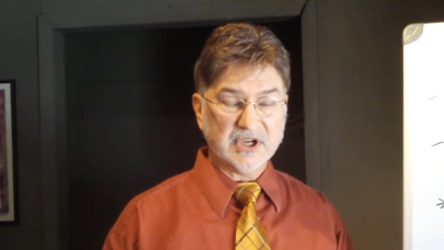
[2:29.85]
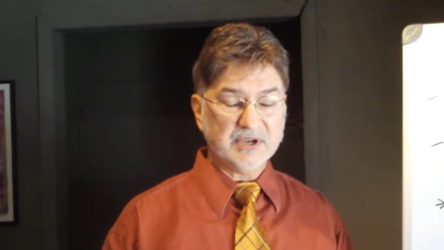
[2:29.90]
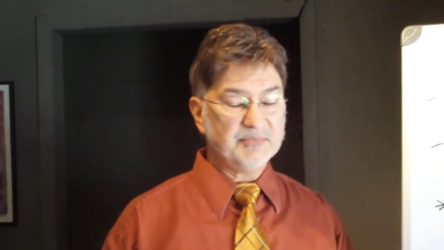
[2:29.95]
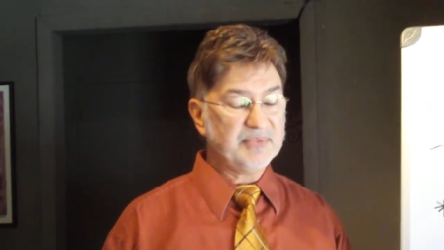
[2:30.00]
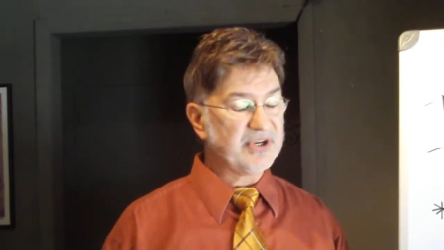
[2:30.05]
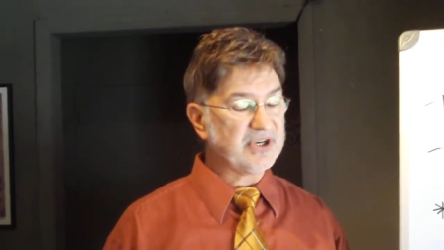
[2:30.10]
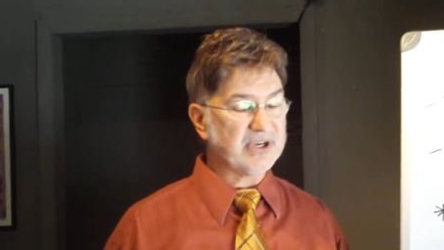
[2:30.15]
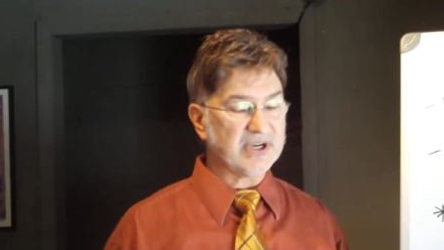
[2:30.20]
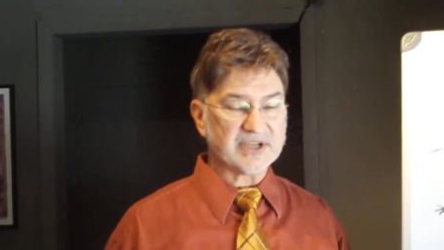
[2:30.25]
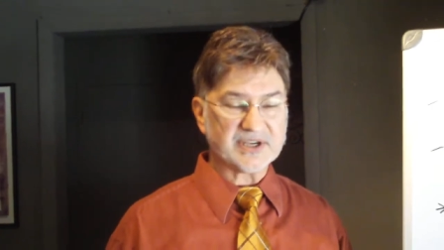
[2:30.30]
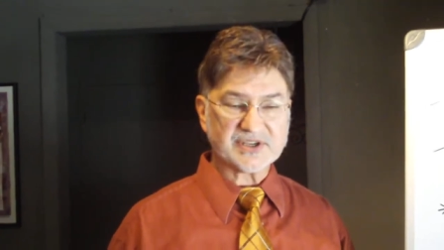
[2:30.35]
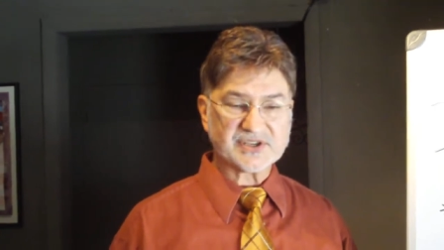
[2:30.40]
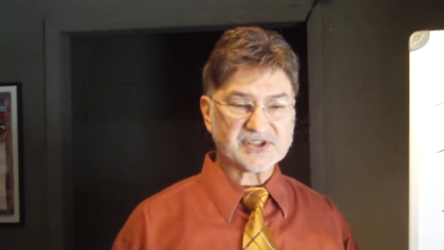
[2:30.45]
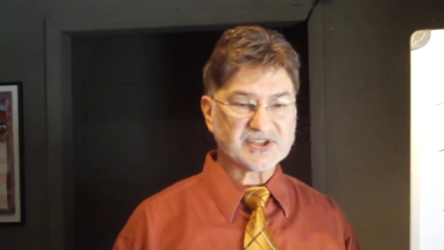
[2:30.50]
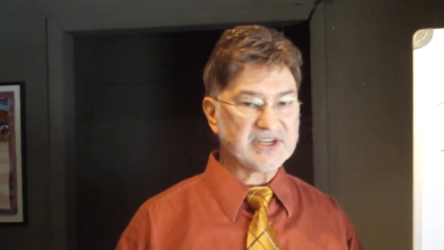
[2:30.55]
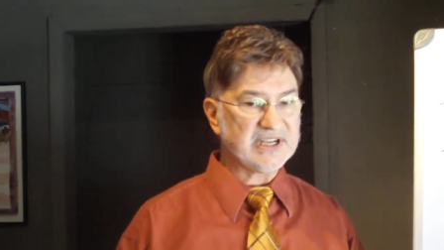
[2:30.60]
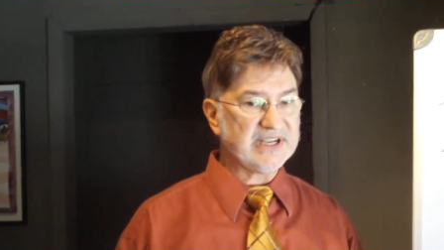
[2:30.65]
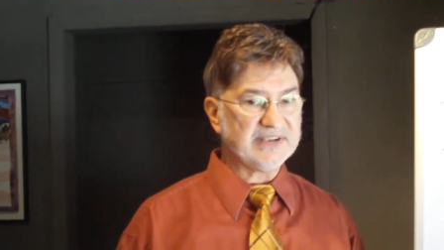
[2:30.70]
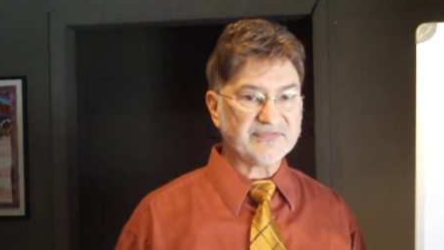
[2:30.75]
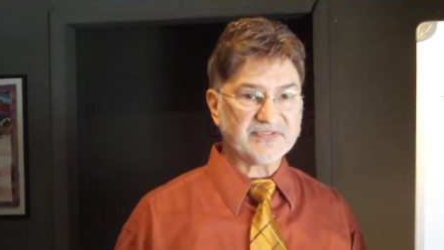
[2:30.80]

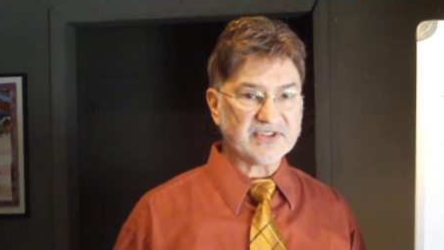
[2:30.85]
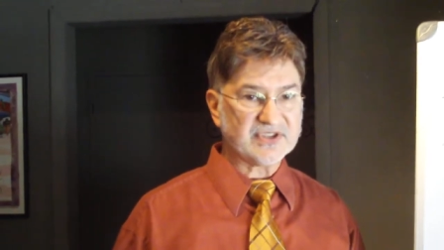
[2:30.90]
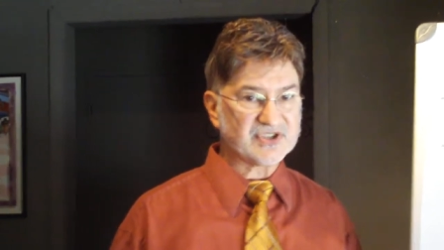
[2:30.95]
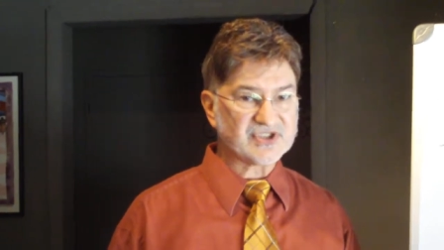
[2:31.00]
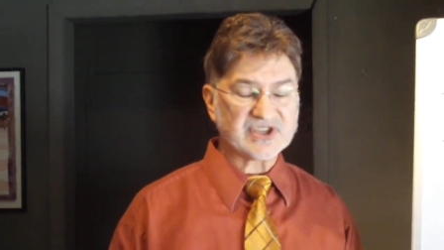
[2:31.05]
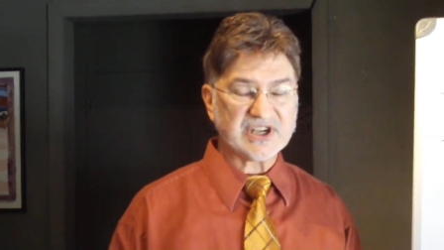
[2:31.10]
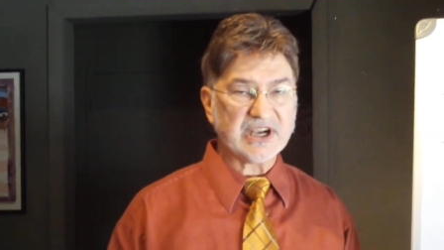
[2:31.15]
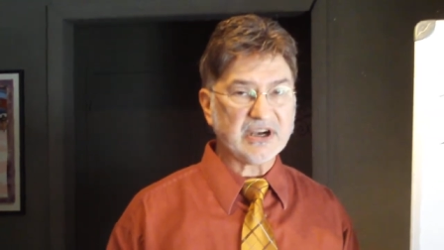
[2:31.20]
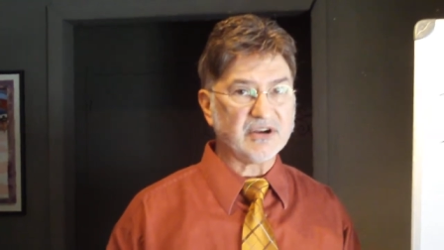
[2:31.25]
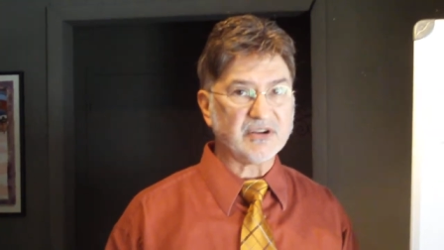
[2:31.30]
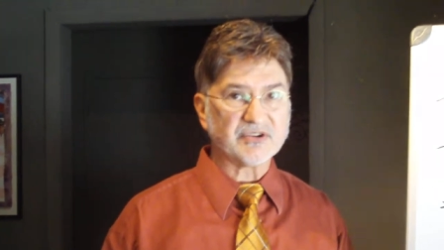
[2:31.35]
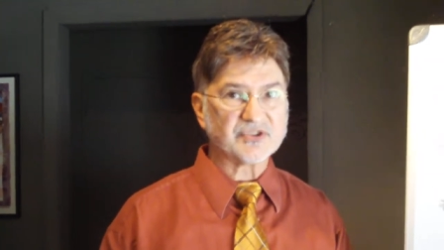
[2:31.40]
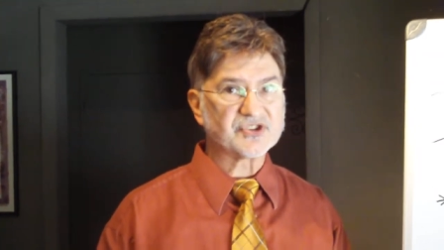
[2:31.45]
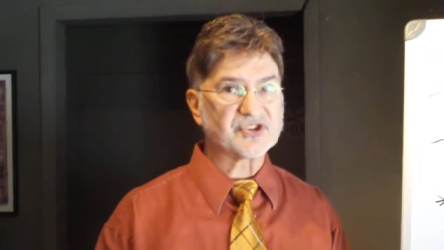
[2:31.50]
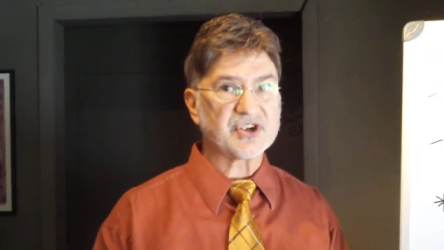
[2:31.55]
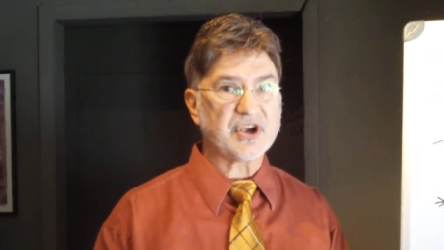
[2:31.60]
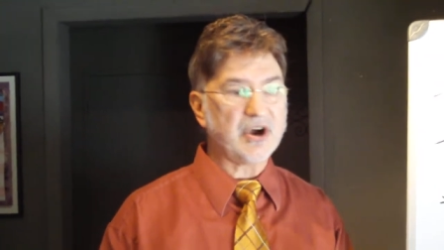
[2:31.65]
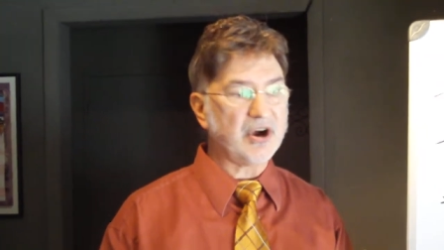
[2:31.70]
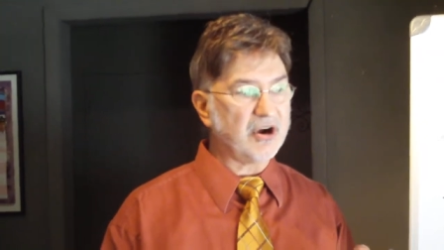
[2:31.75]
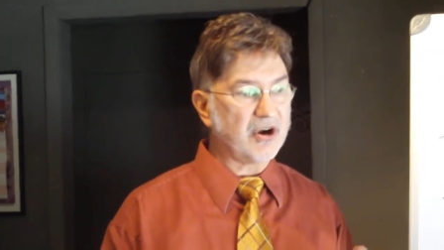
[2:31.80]
because if the
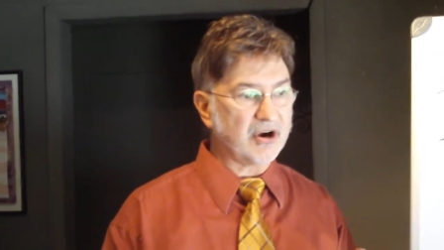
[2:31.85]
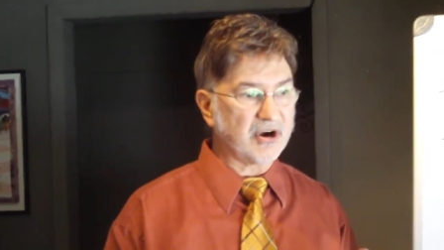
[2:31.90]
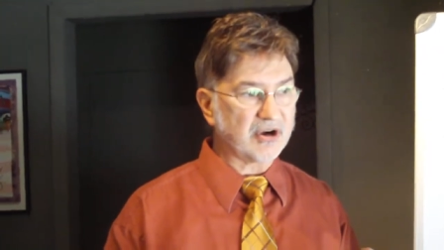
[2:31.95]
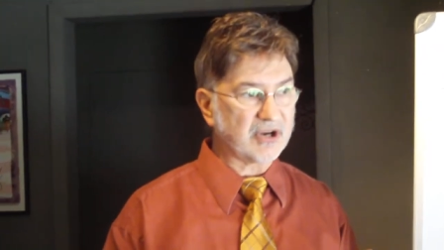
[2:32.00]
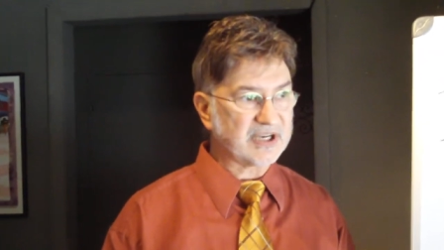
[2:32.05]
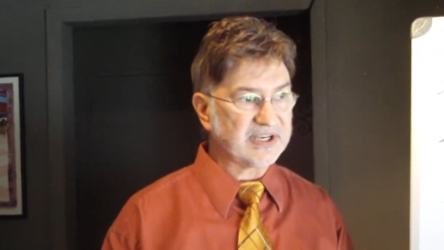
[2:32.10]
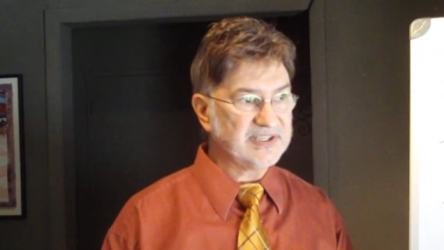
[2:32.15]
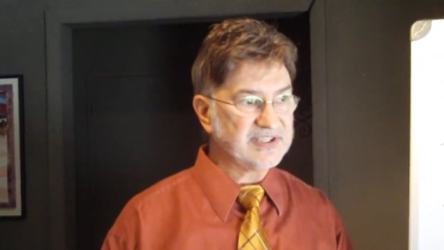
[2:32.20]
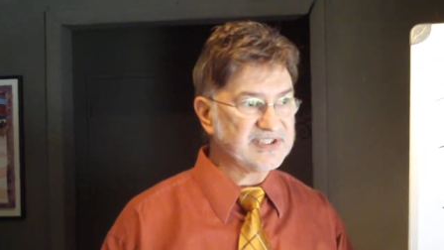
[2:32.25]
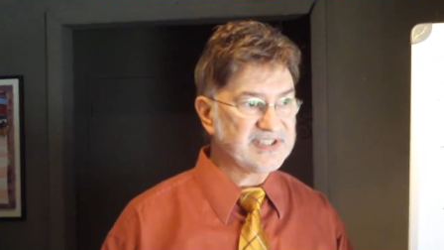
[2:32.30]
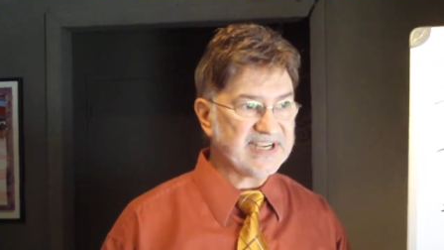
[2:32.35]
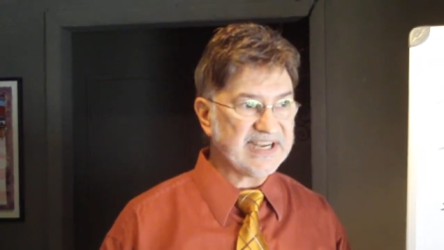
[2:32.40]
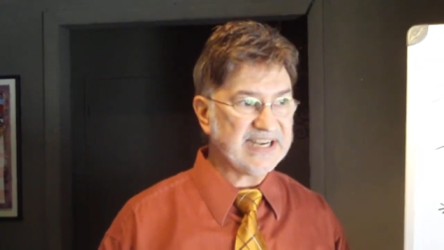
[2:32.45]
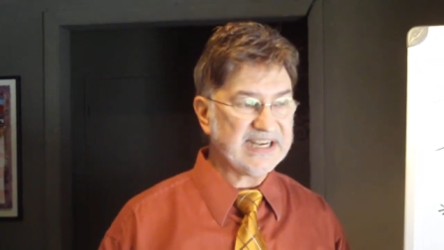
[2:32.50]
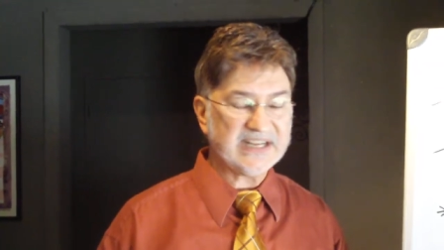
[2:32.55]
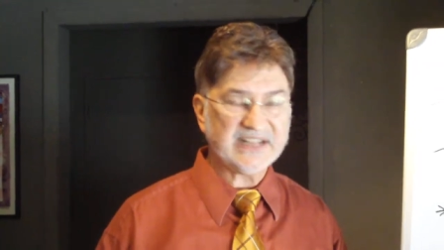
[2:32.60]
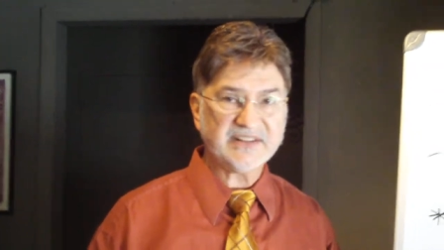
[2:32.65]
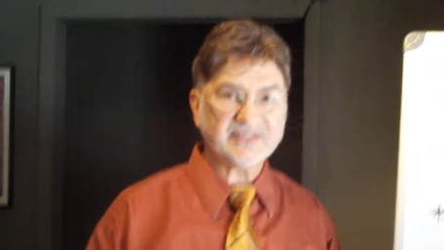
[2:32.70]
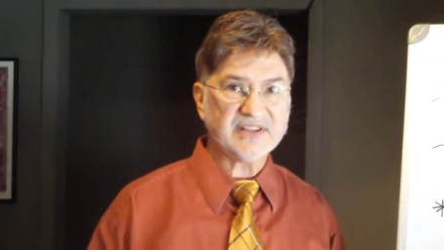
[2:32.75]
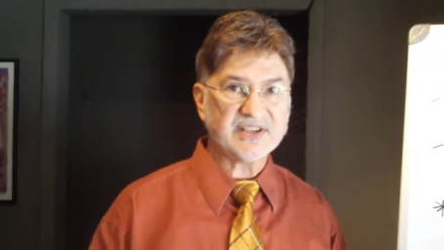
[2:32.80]
cells are
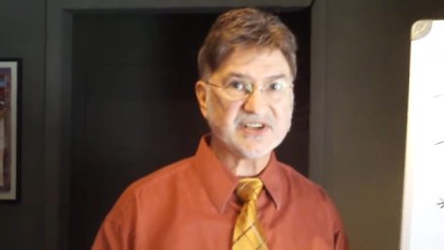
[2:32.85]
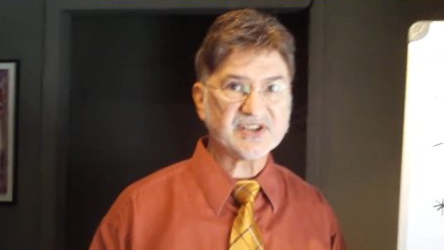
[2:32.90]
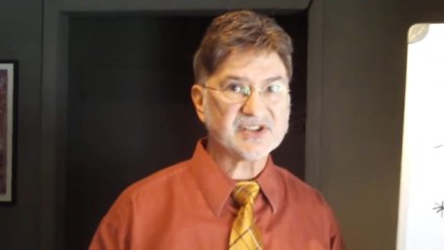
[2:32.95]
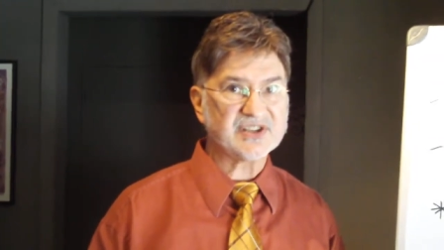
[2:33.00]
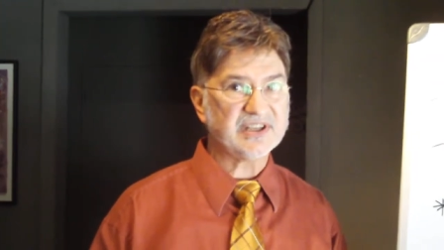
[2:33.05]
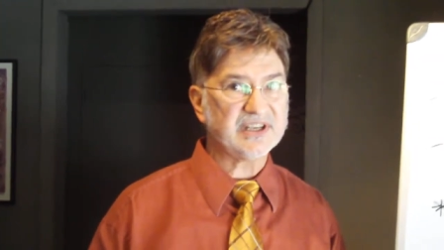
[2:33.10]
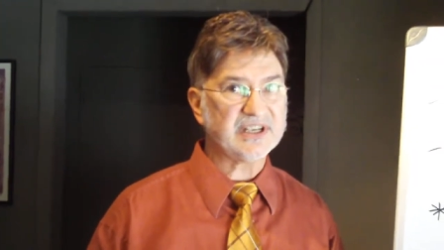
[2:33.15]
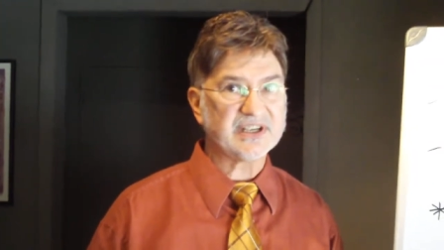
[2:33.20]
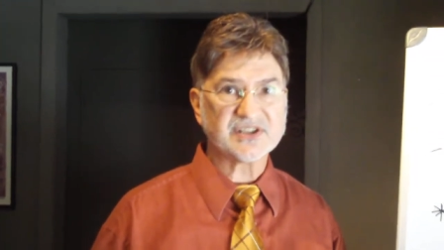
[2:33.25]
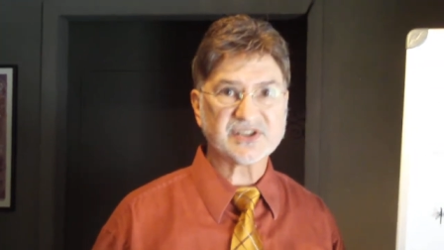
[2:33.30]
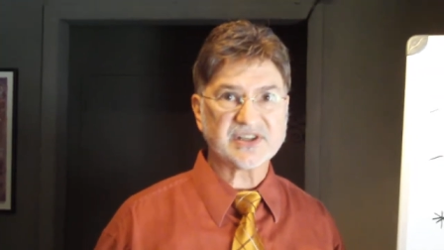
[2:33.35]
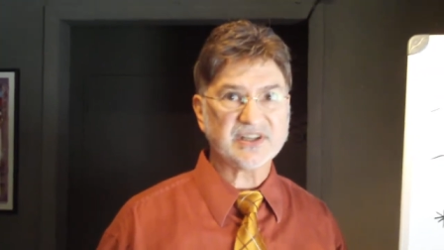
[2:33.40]
containing these things,